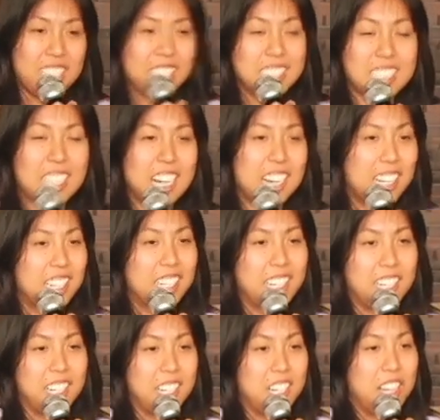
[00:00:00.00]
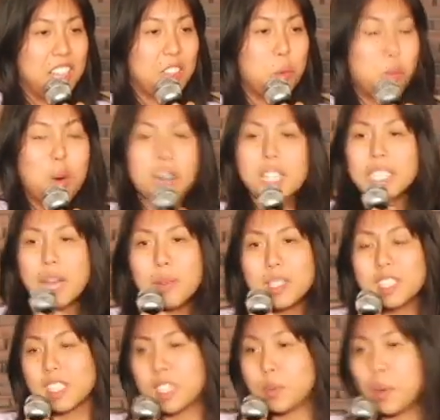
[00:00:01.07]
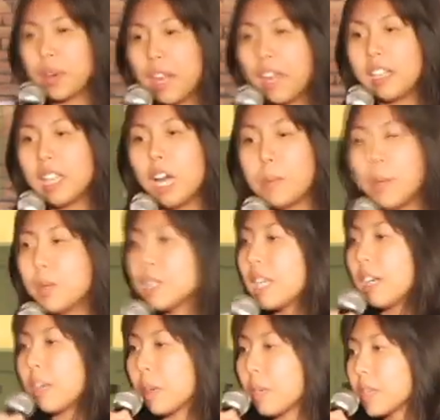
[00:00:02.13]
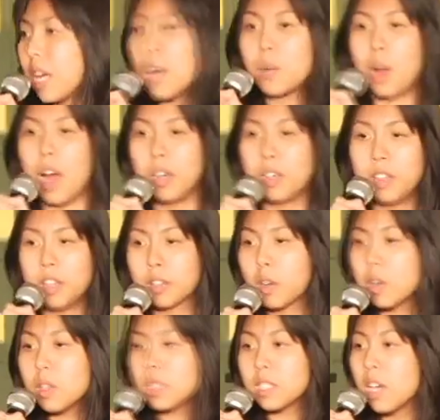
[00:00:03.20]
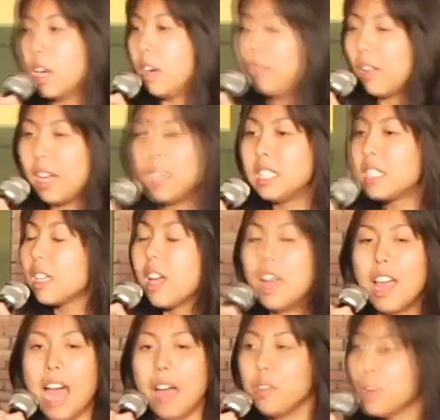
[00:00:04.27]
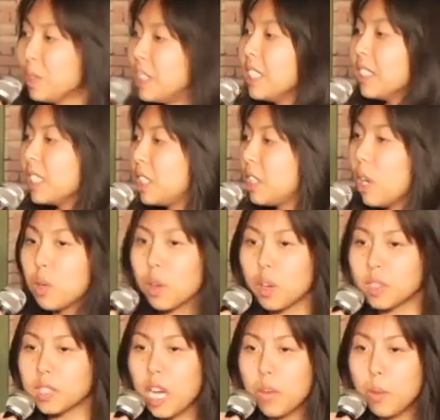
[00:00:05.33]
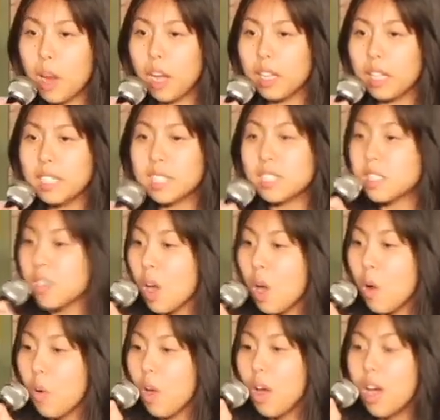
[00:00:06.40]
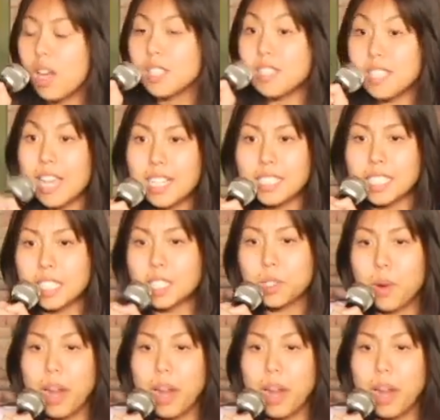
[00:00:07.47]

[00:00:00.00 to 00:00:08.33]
it's hard. The worst, I went to this one nightclub. It was like Girls Gone Wild and their girls. It's, have you seen the show Girls Gone Wild? It's so sexist,